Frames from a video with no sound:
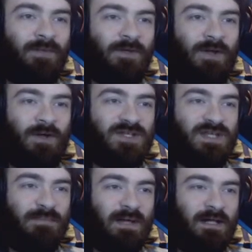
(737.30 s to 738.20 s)
Go
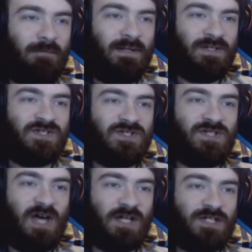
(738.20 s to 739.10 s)
see Bill? Bill
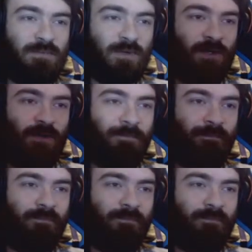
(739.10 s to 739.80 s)
sucks, bro.